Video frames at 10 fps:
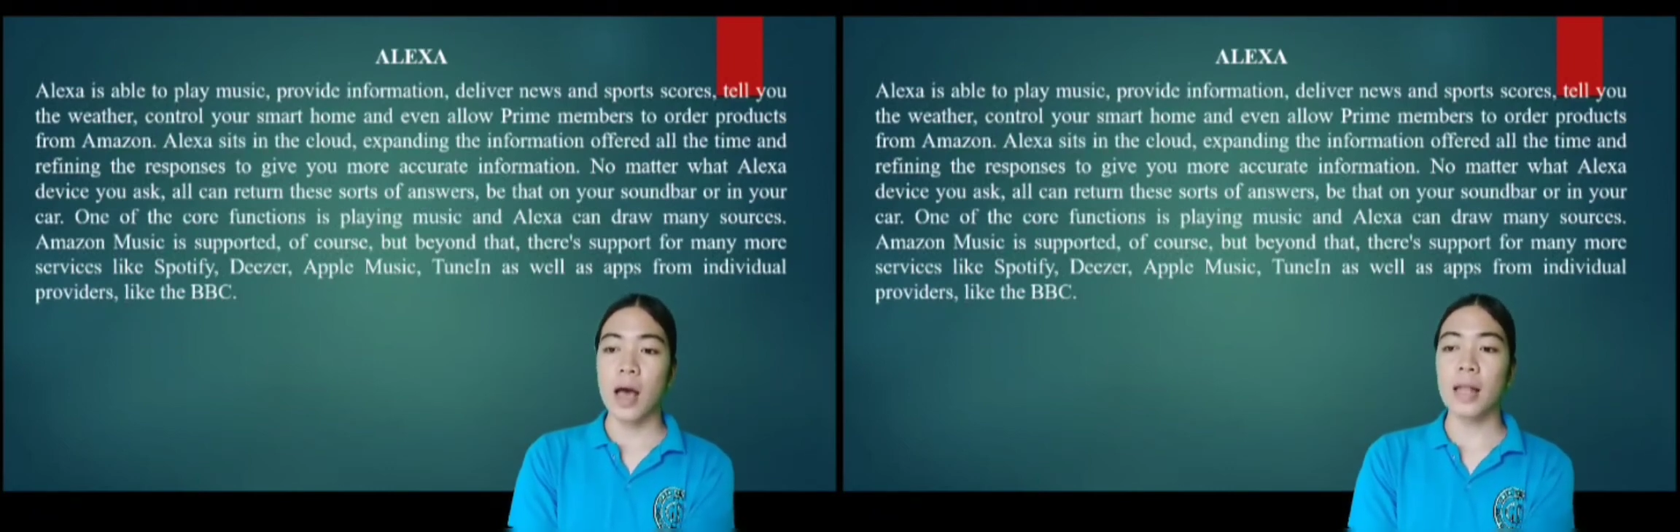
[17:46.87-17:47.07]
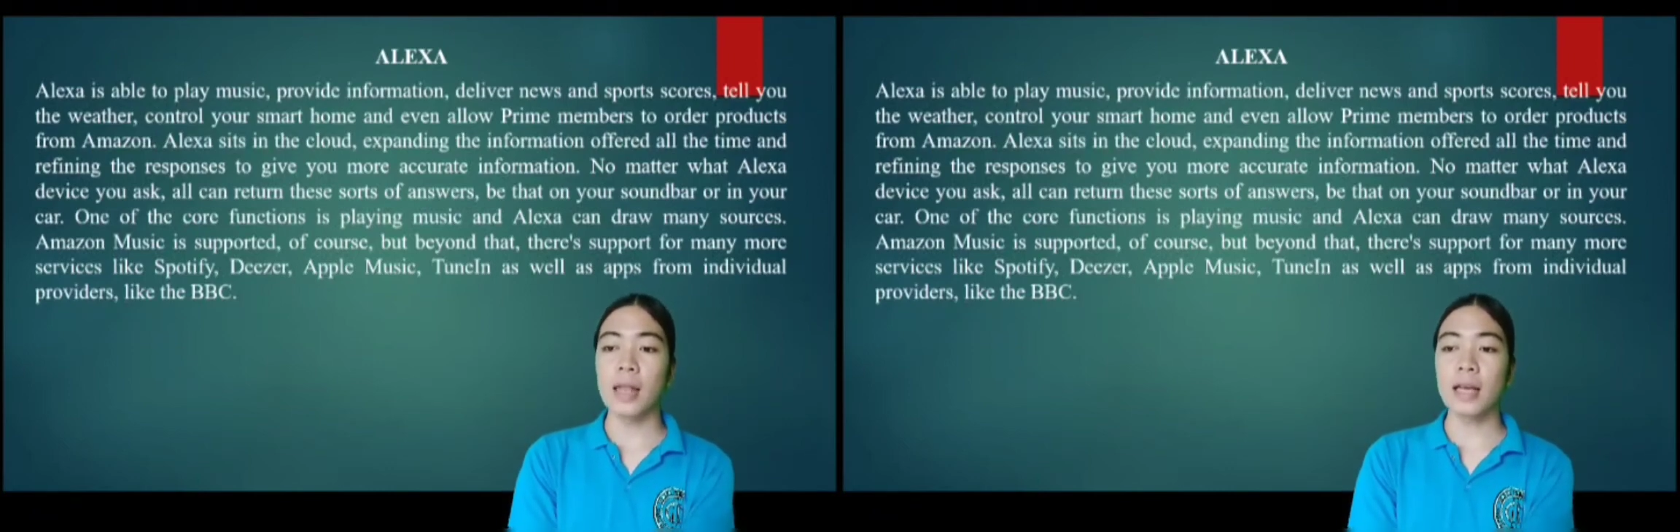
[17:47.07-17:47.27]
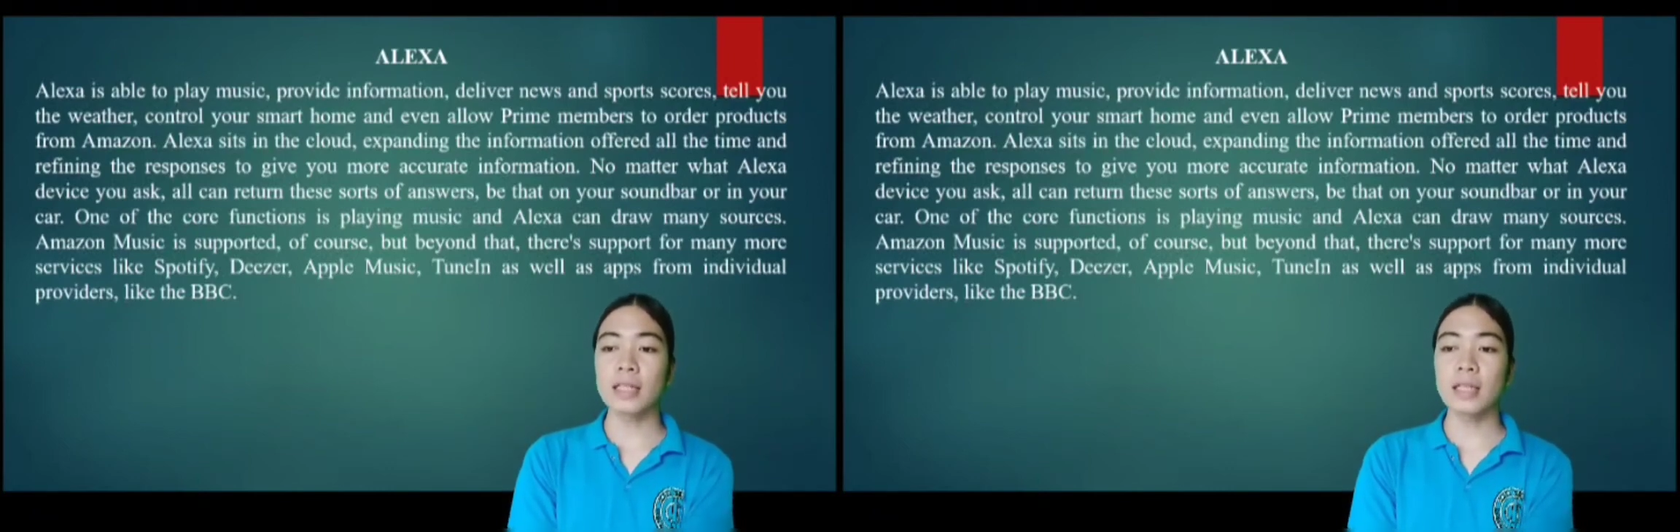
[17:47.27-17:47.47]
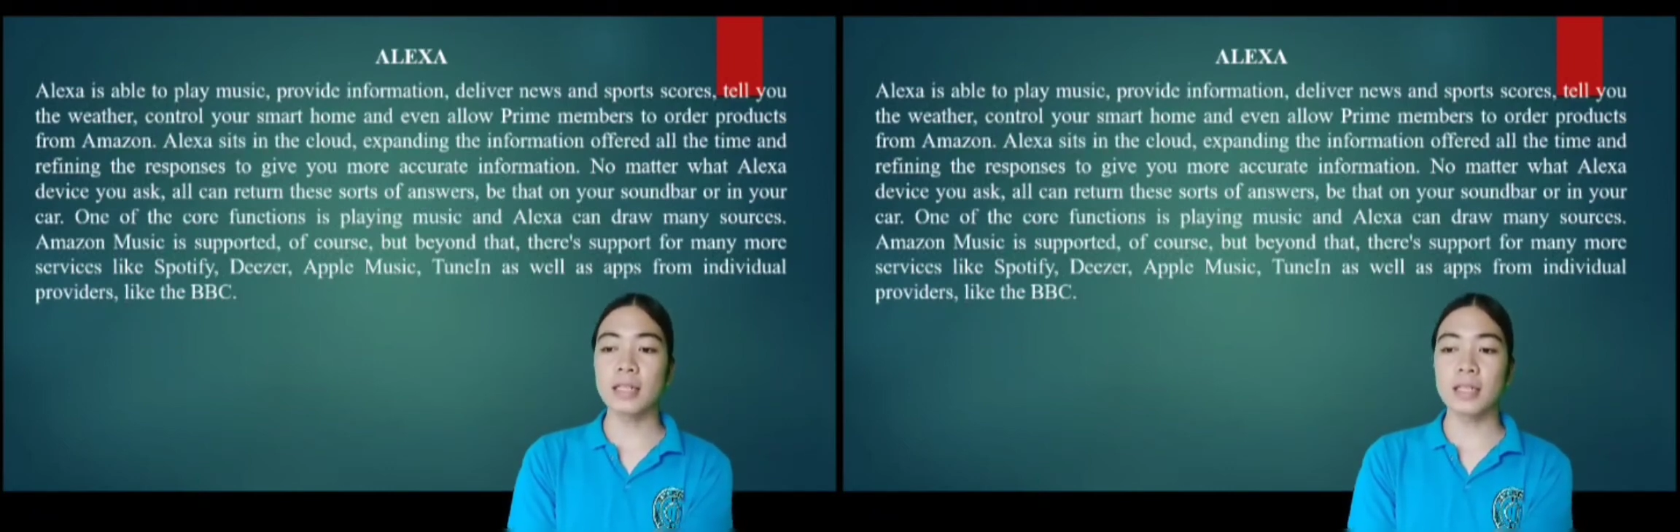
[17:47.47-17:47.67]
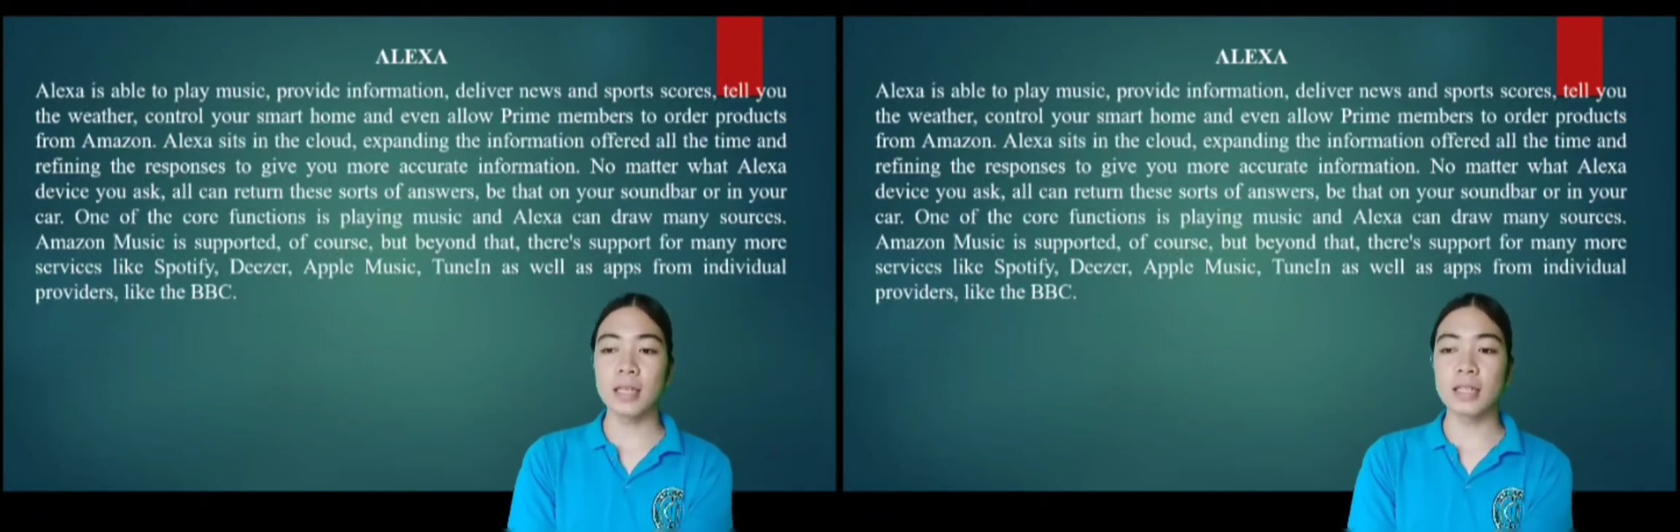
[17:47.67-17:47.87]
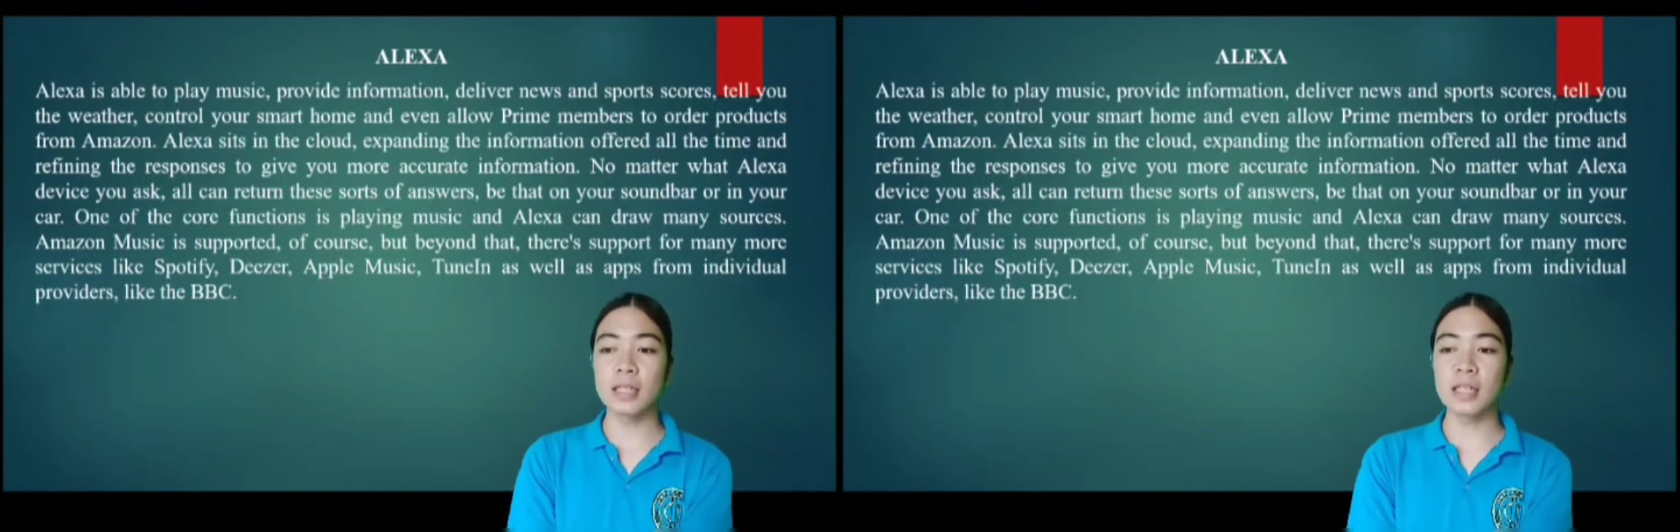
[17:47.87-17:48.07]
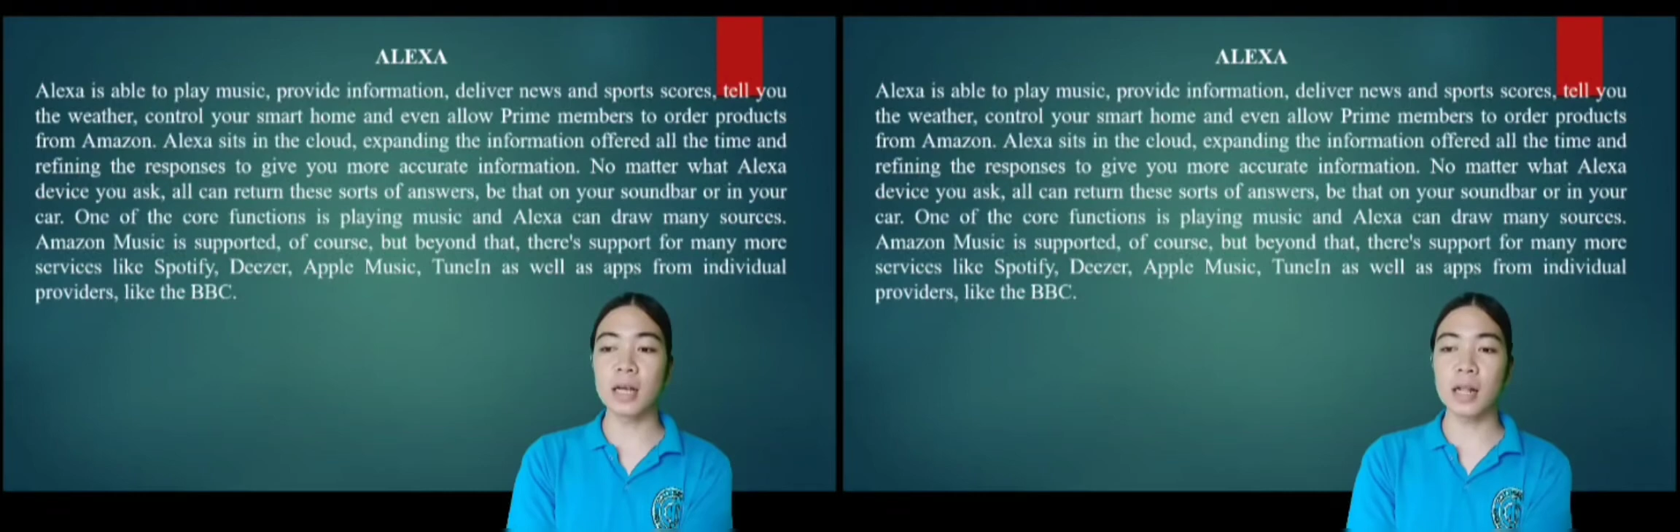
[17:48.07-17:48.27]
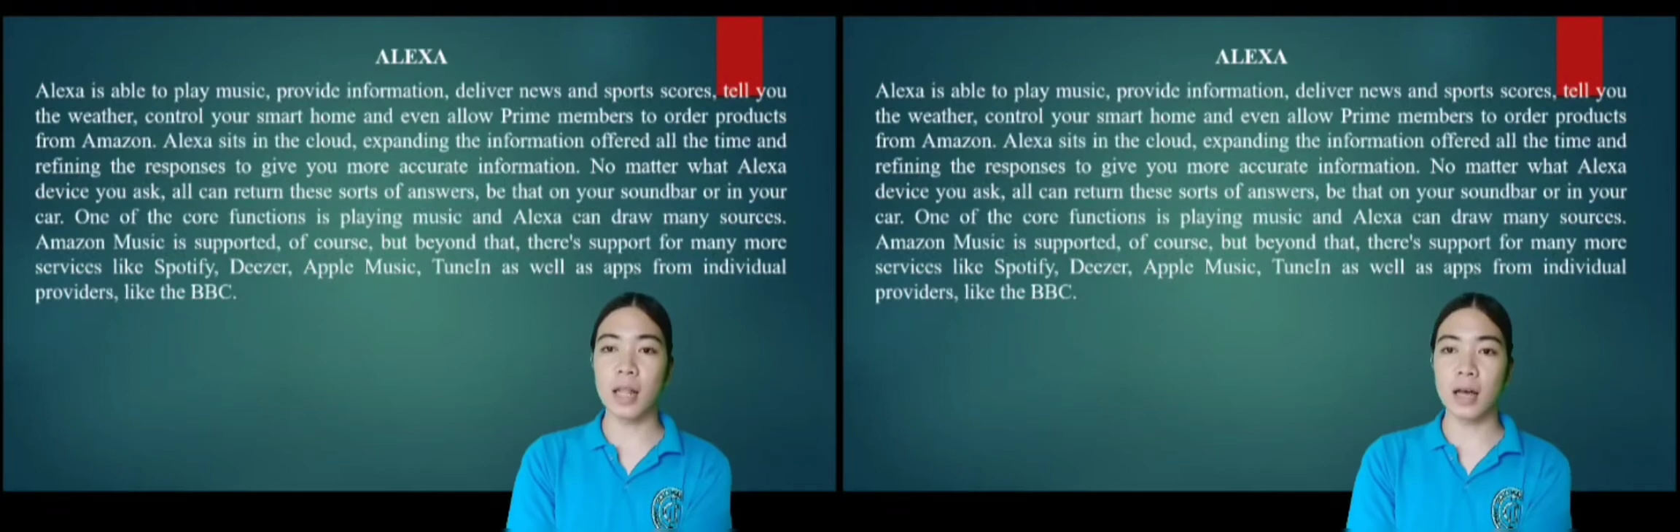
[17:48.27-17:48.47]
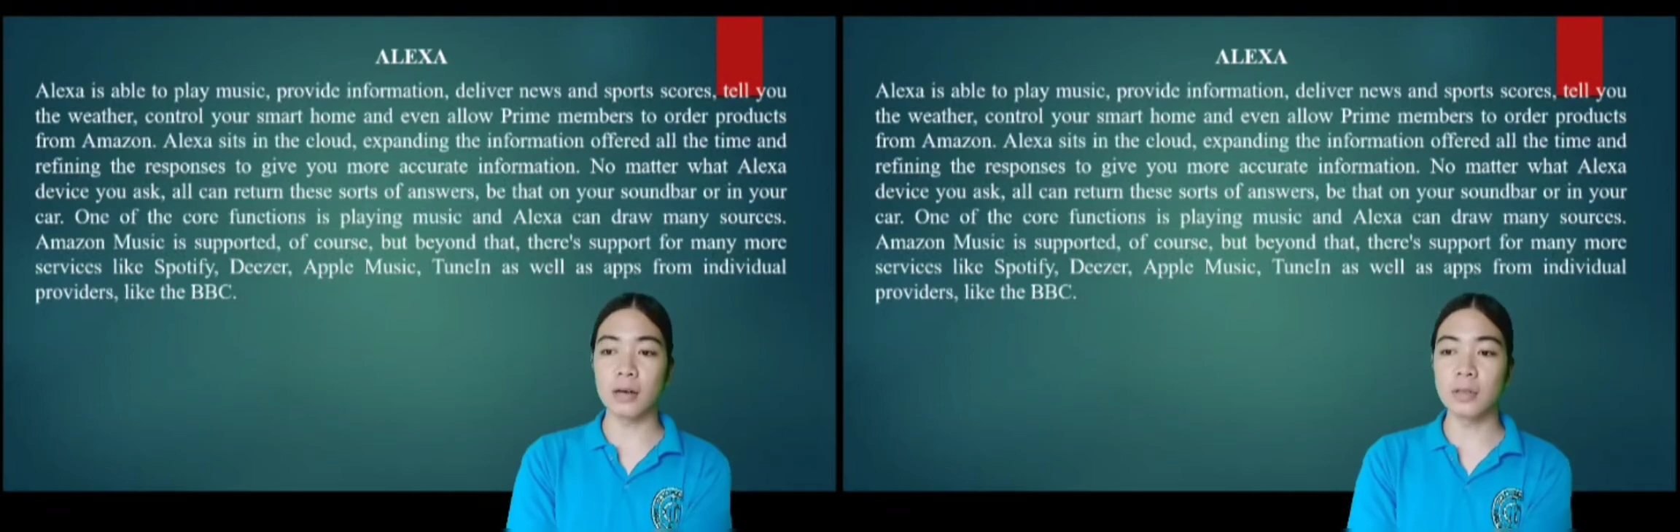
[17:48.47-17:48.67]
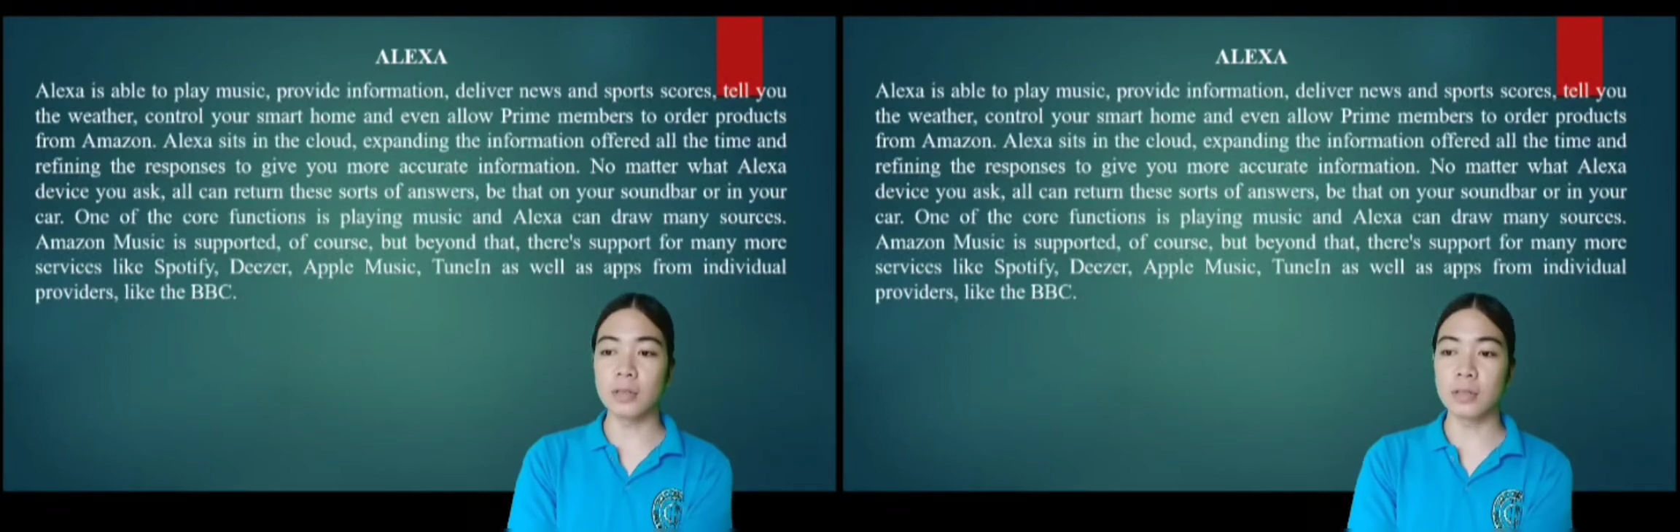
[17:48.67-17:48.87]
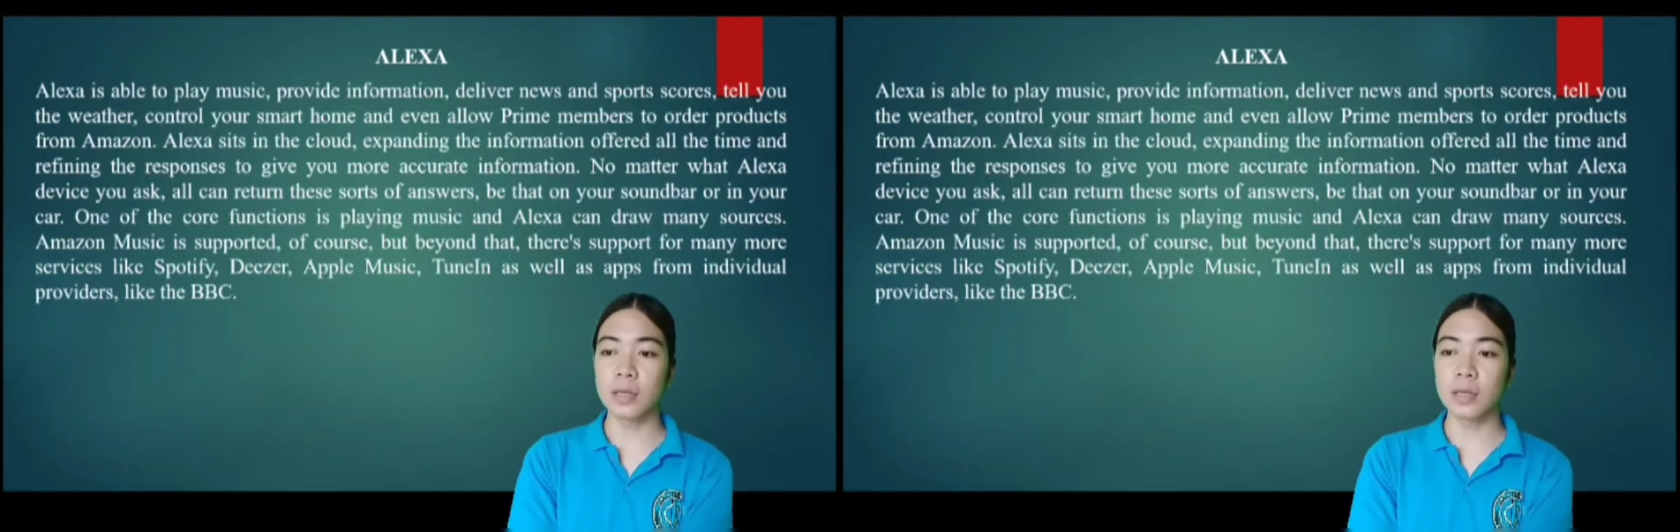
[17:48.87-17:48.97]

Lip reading: Alexa sits in the cloud,